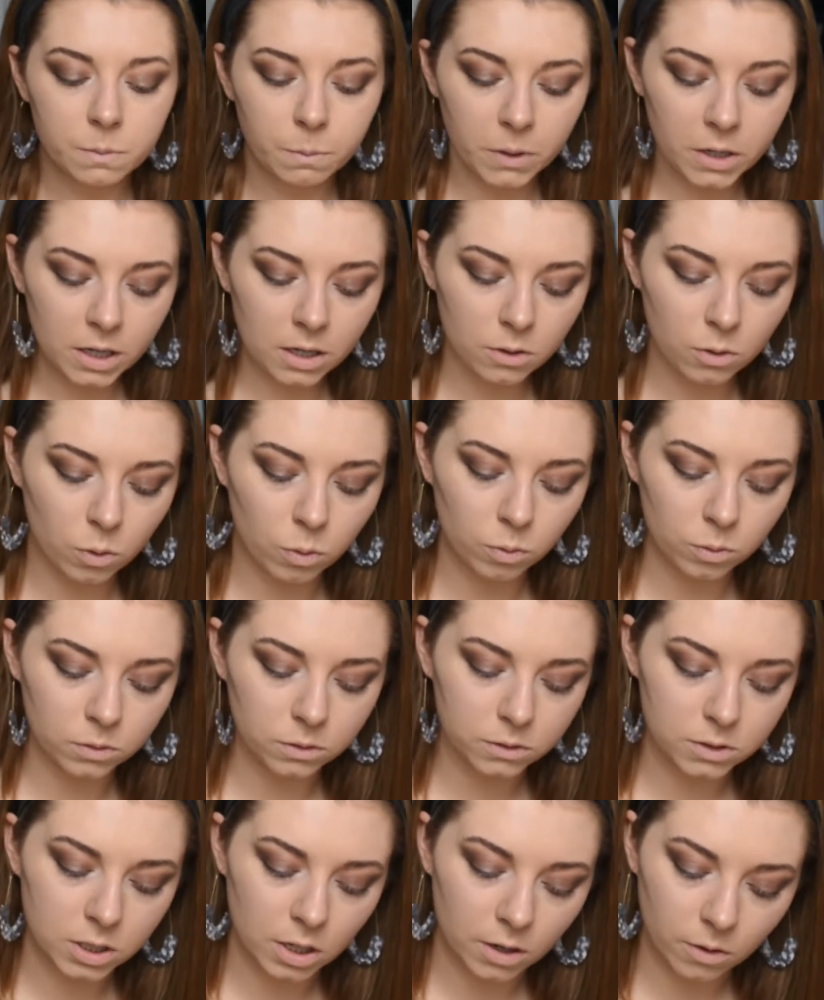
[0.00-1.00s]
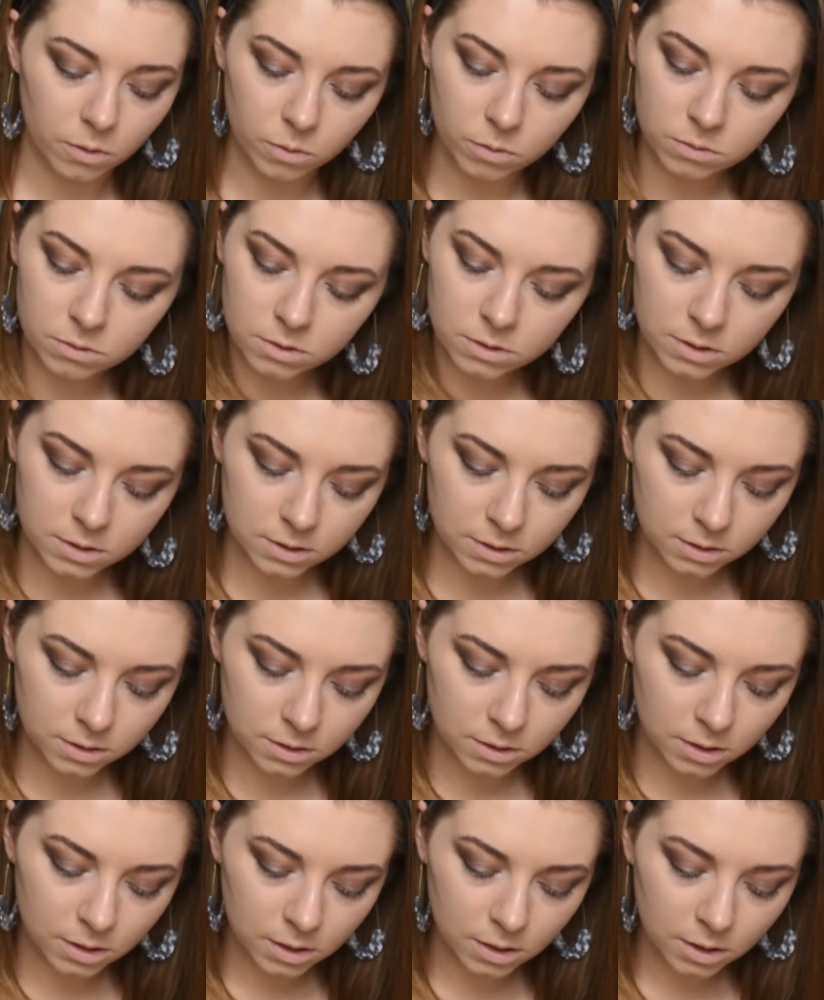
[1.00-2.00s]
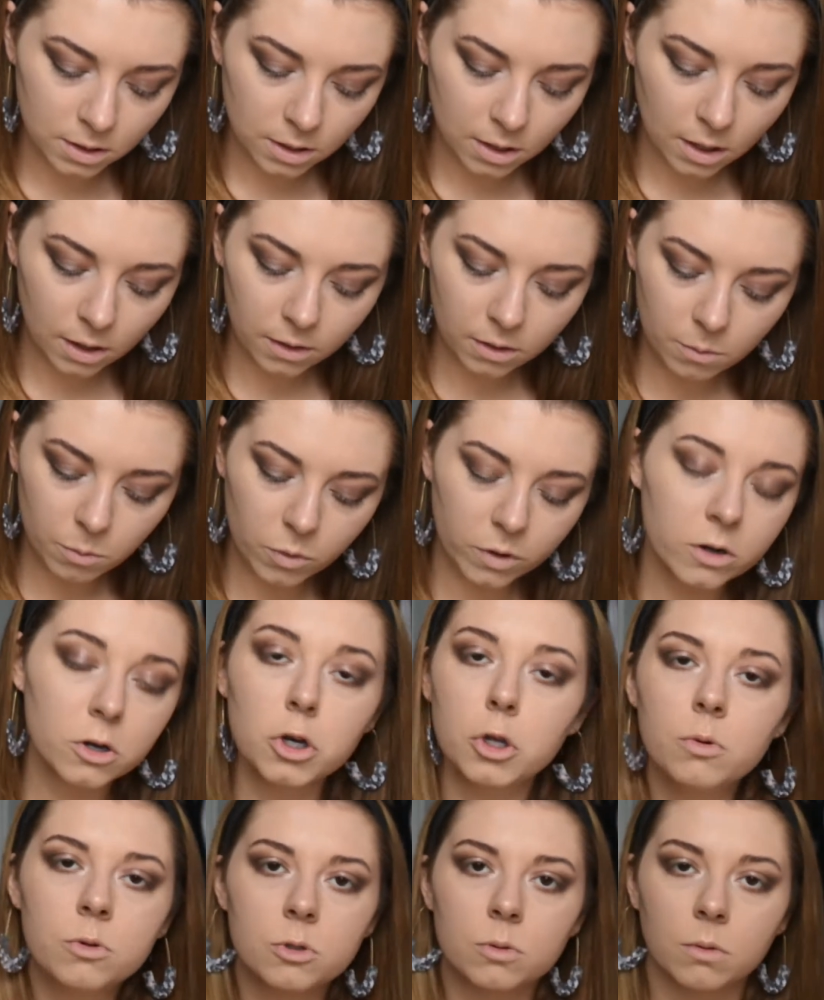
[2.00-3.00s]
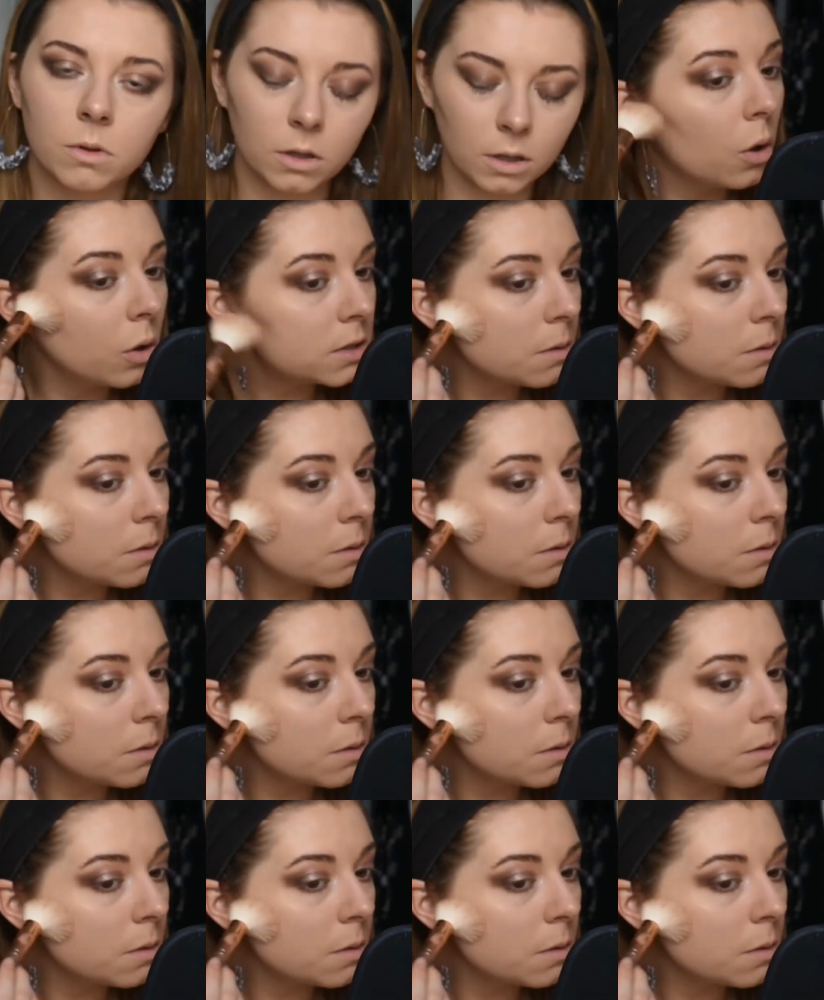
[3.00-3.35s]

pretty cool toned, a little more neutral.